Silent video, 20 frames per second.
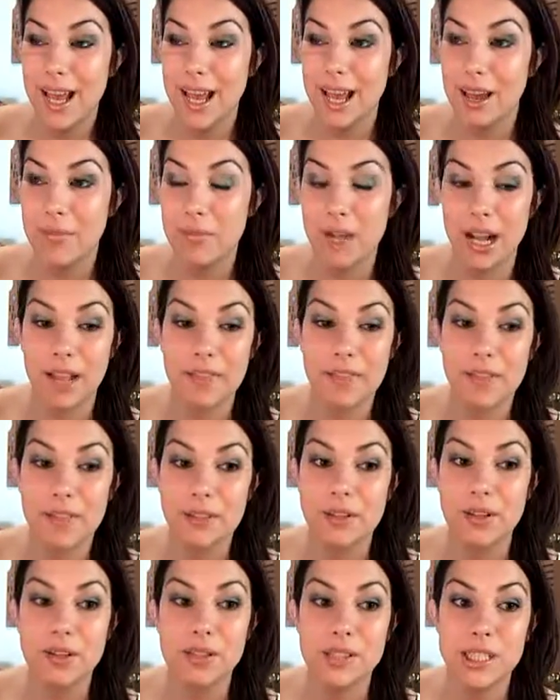Not that
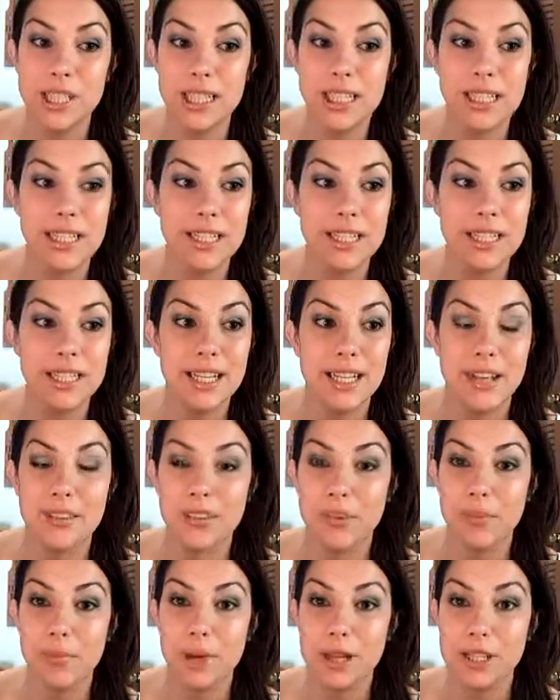you don't need
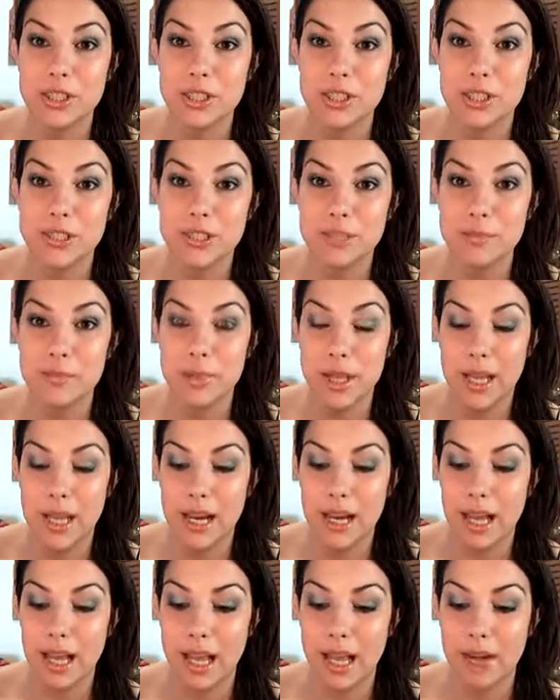other brushes,
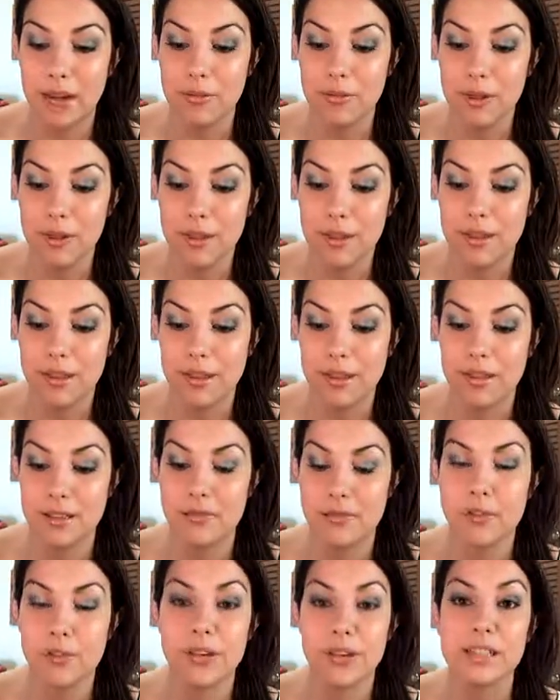but I really think
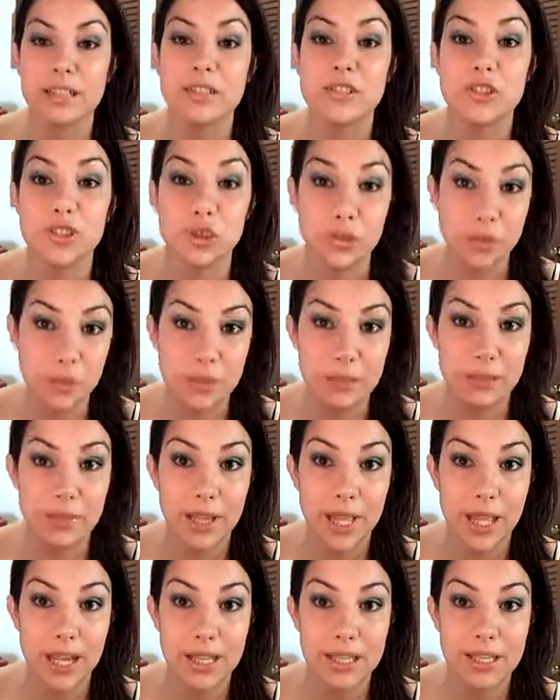that if you're trying to
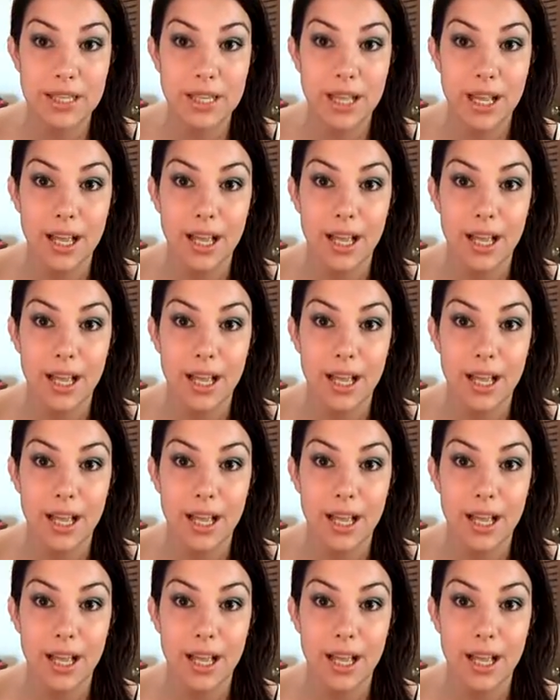streamline